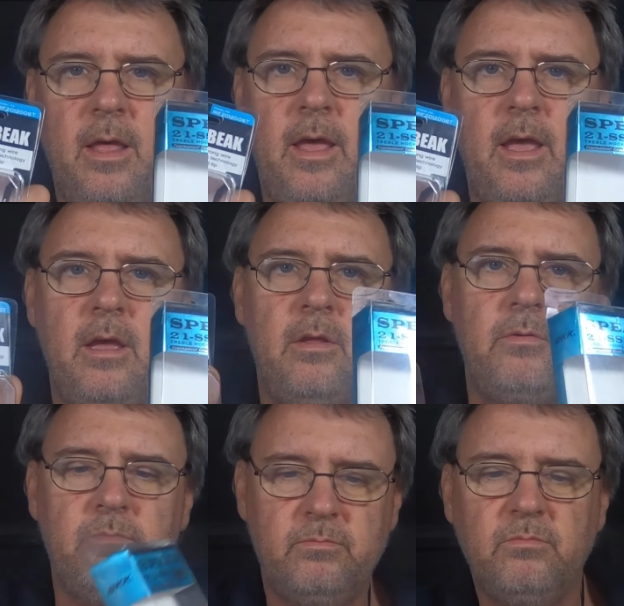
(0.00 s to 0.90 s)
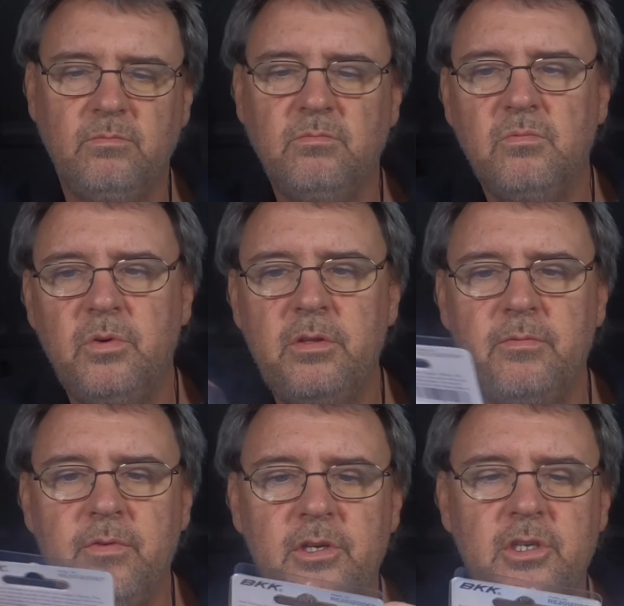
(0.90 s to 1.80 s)
And when
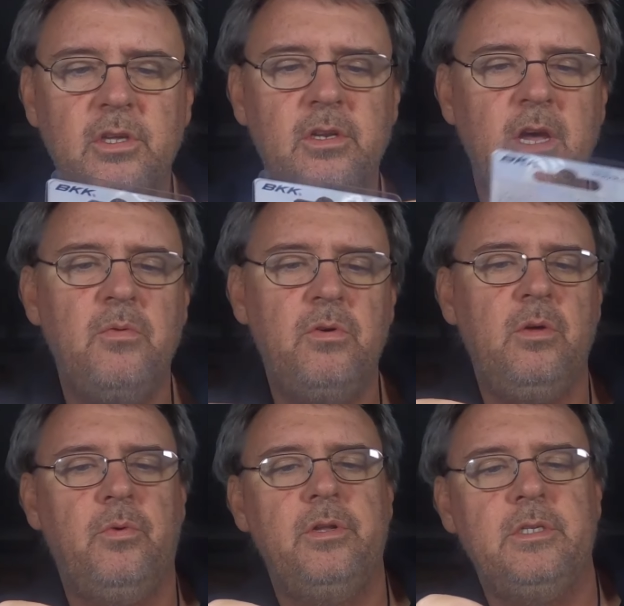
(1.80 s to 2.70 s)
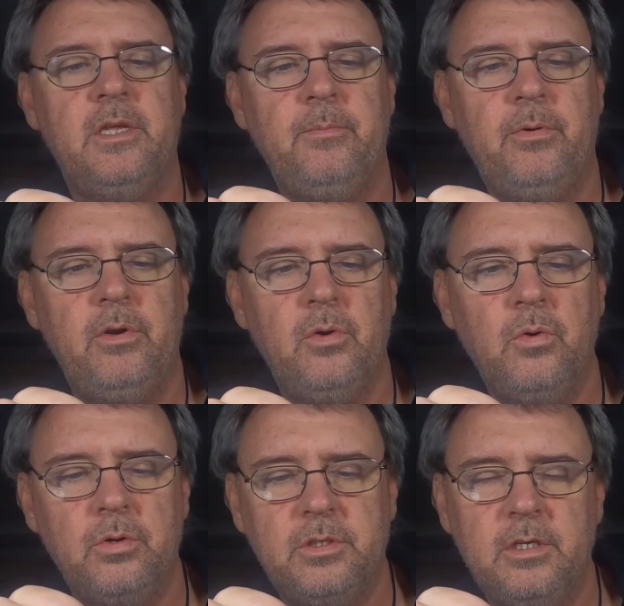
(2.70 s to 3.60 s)
you're fishing, you don't really want to skimp on your hooks.